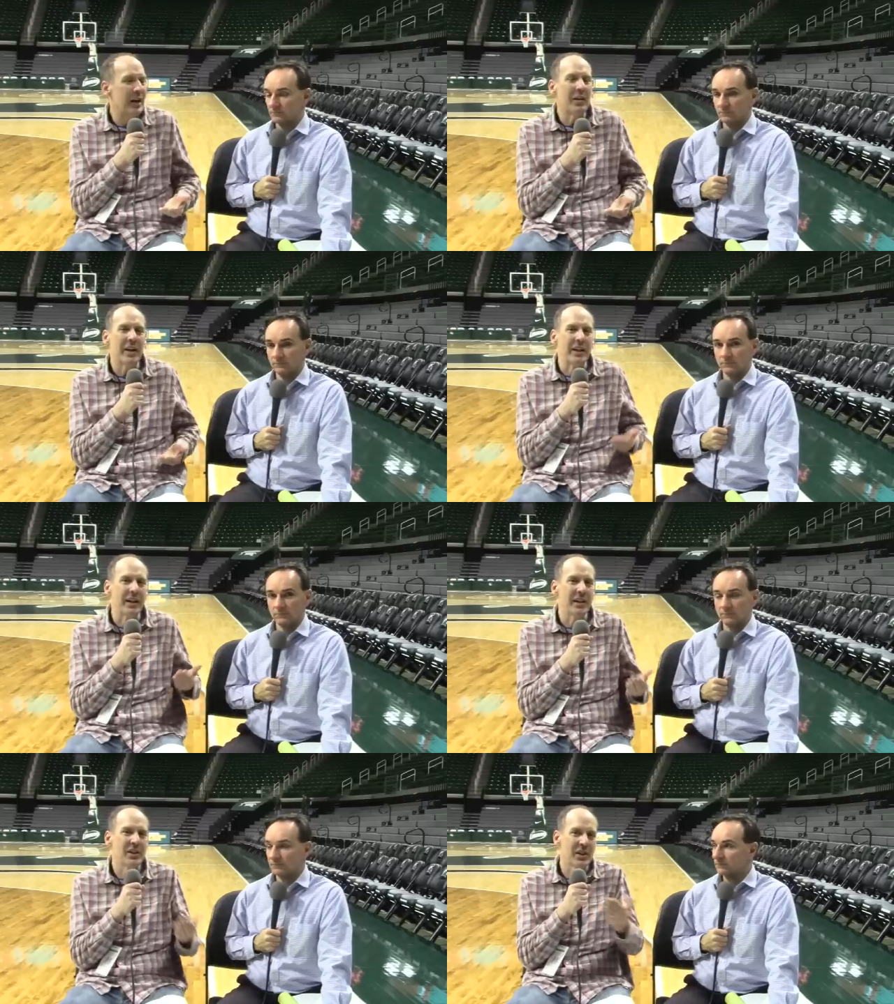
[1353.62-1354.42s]
Speaker 1: got to get
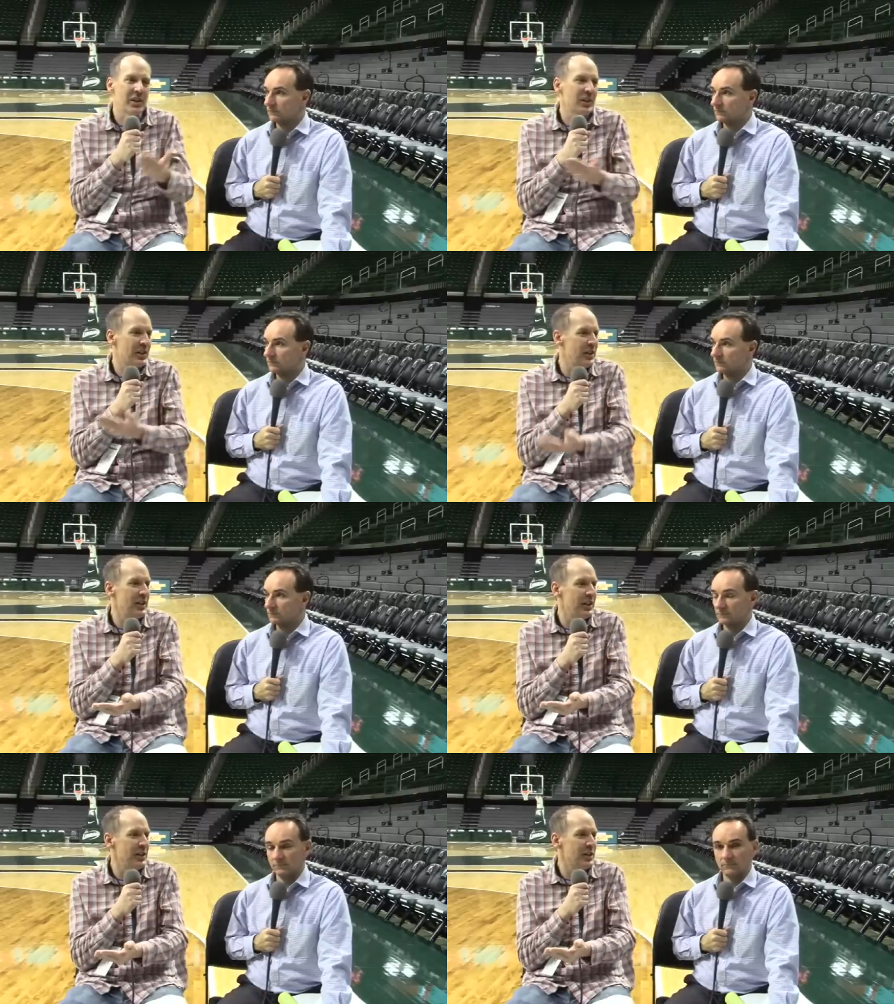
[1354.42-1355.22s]
this and this and
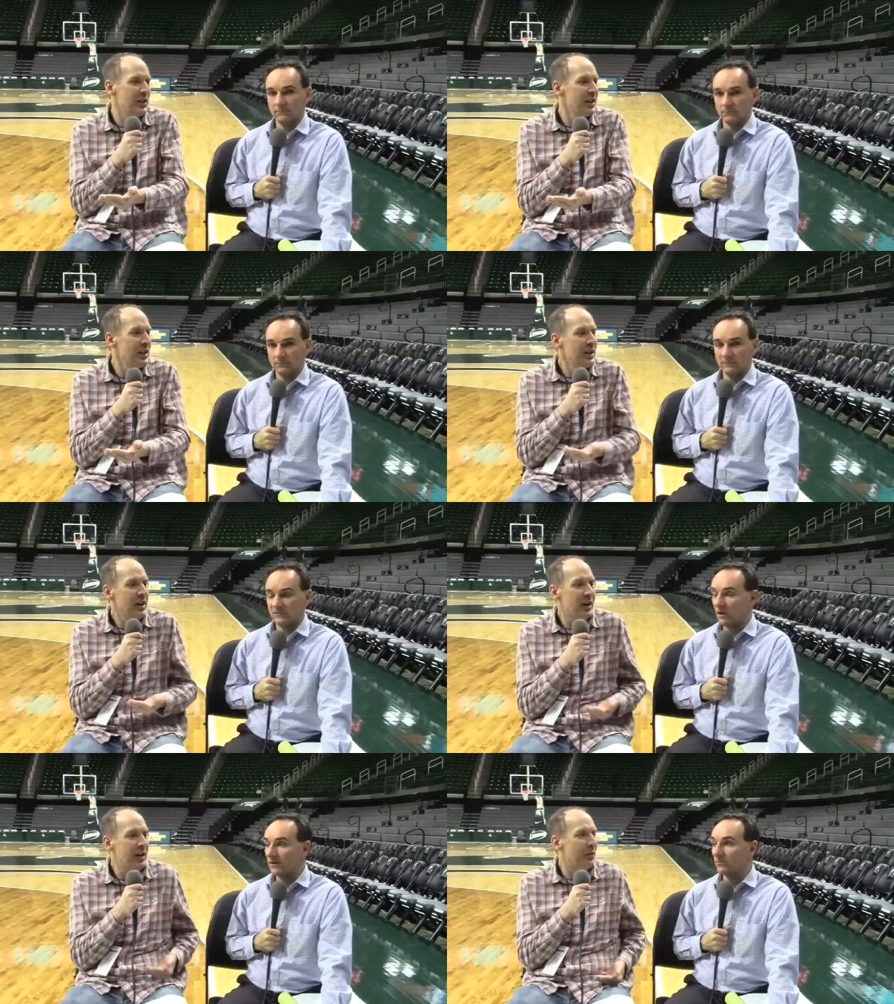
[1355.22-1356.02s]
this,
Speaker 2: so
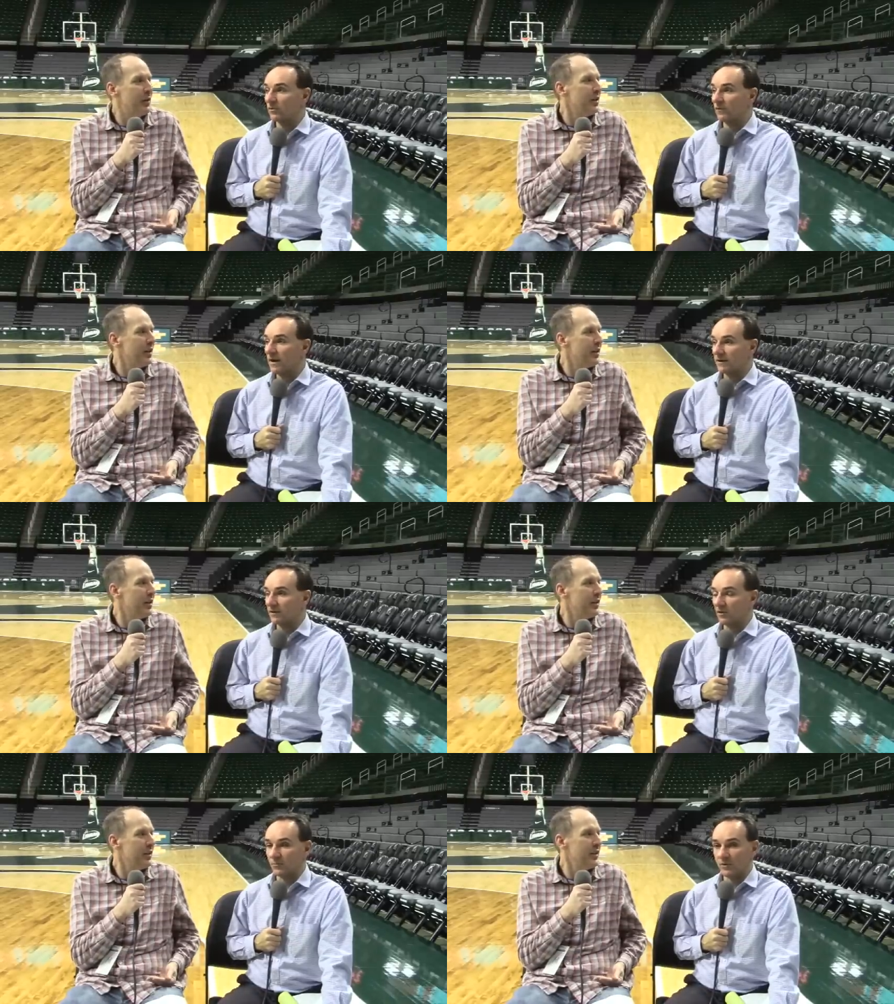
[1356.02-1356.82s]
um, I can move on and go
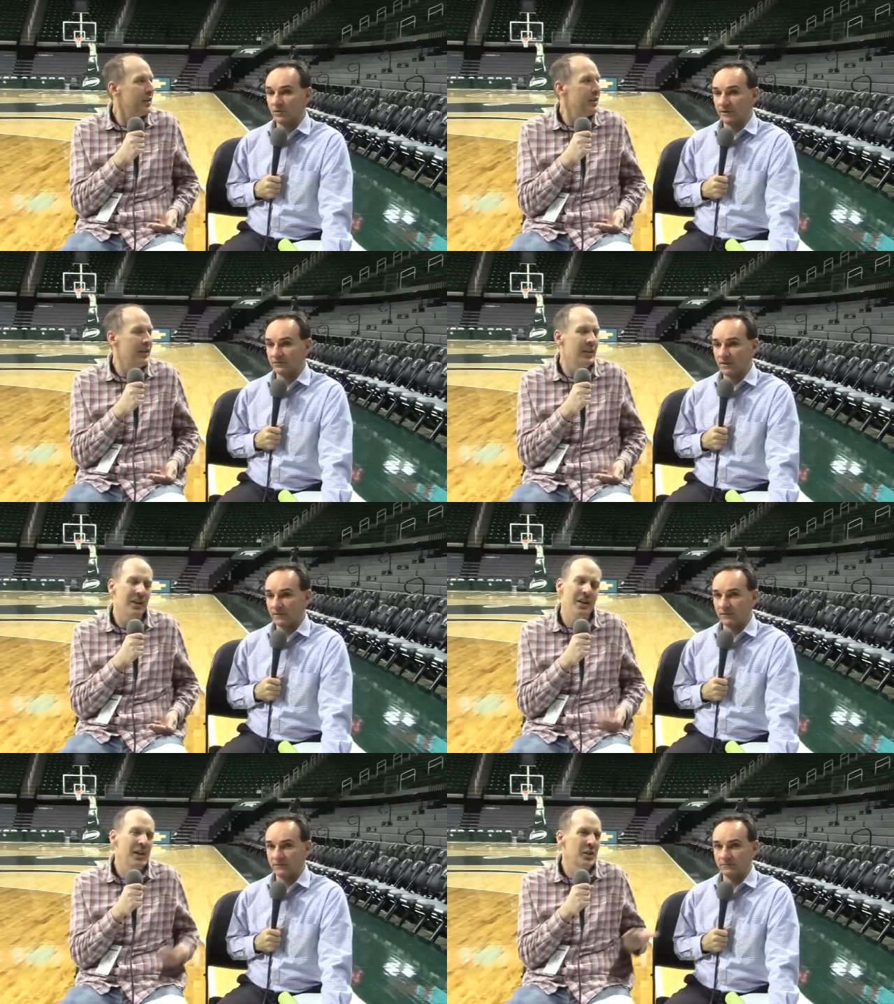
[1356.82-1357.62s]
pro and get
Speaker 1: drafted.
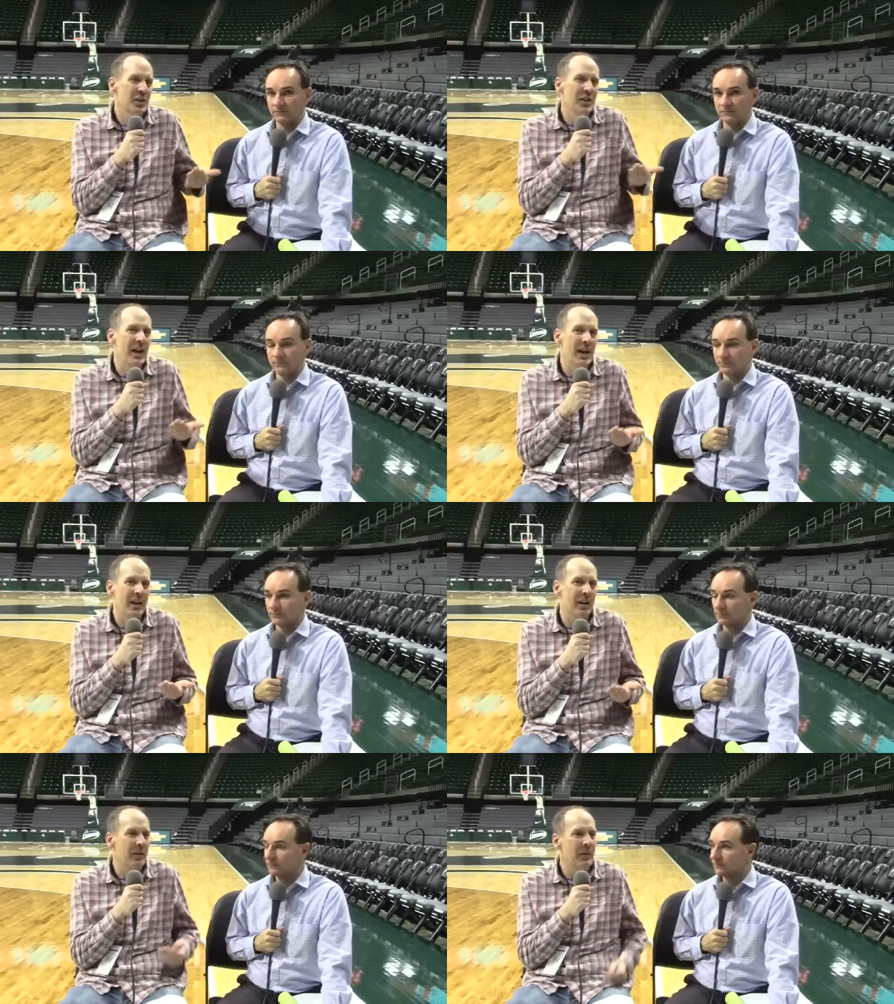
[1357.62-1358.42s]
And not just that,
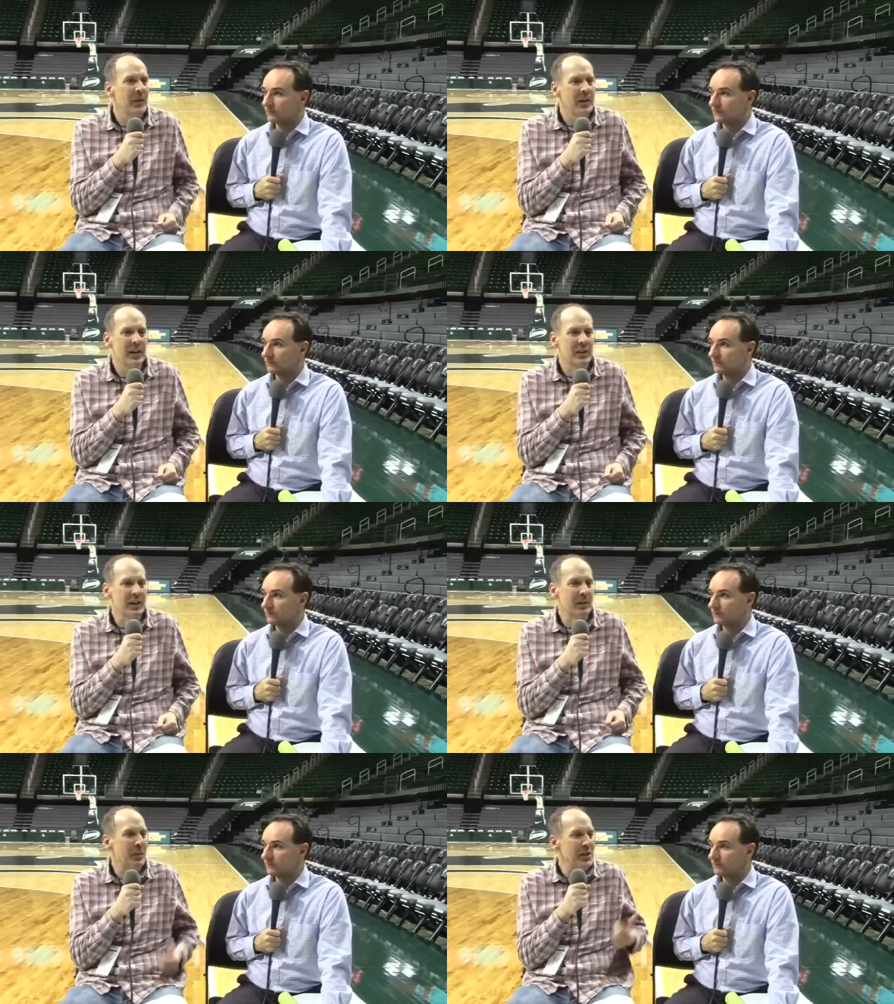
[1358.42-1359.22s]
it's like
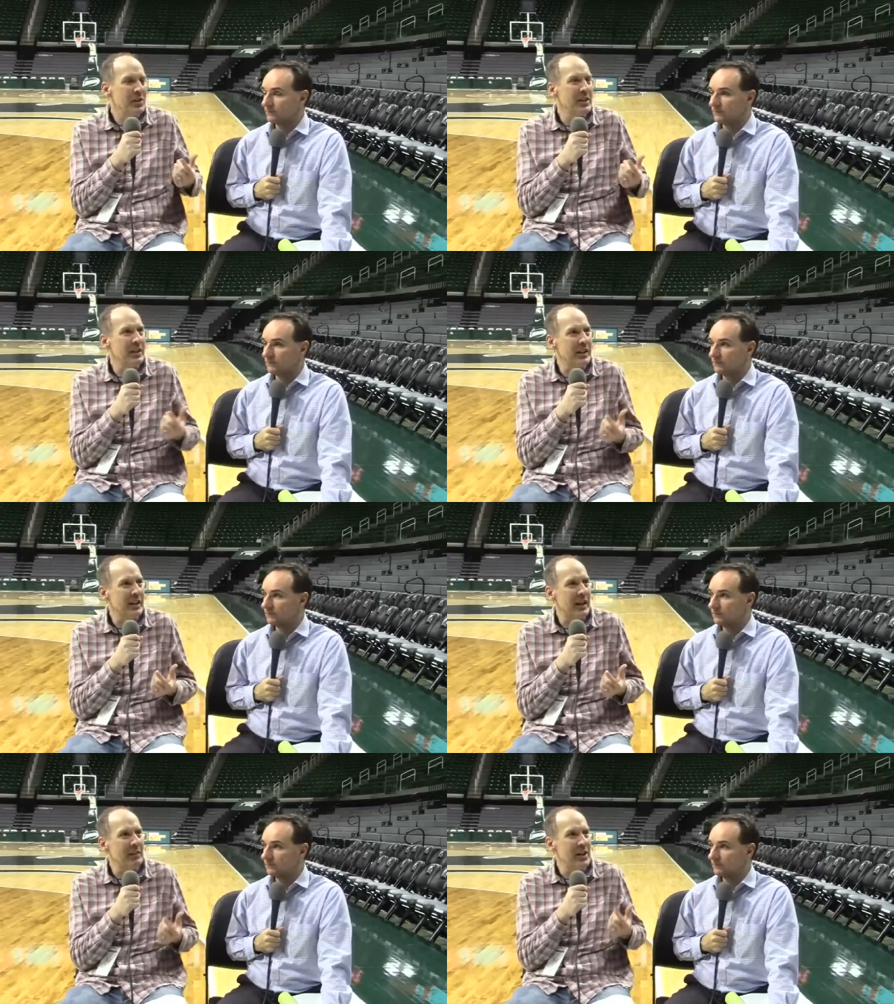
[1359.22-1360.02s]
mentally, like
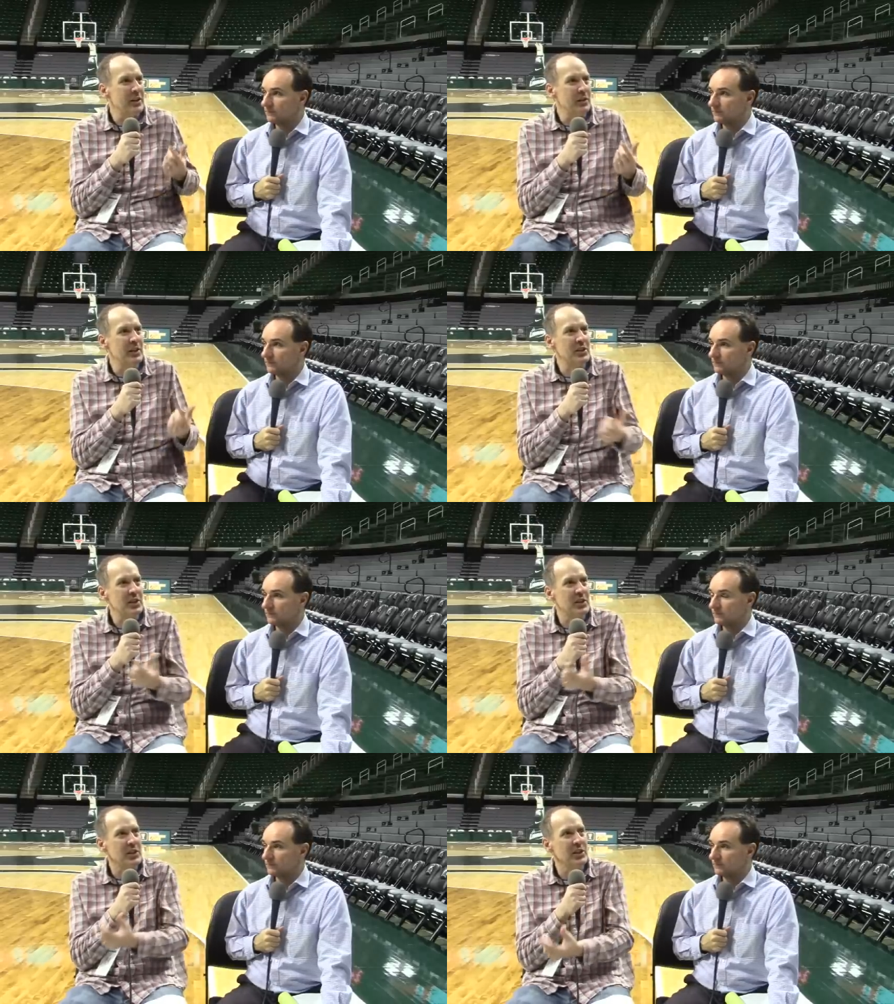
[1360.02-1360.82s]
I've got to do this,
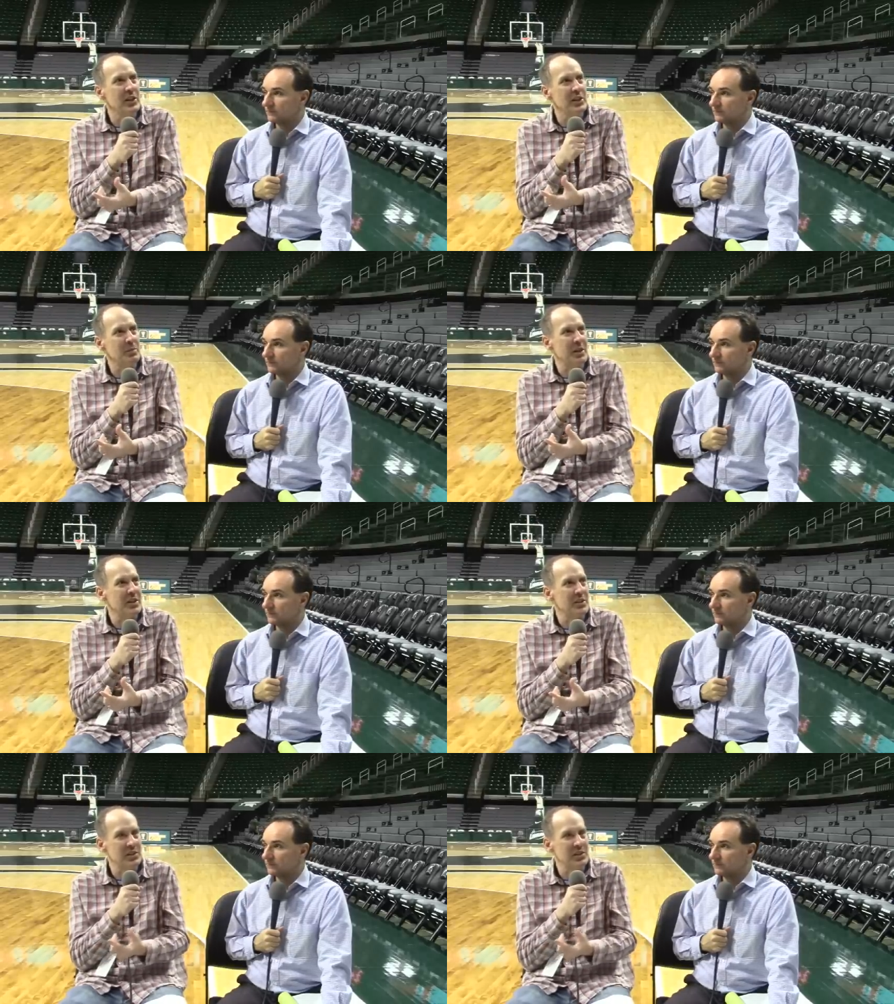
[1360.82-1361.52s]
this, and this because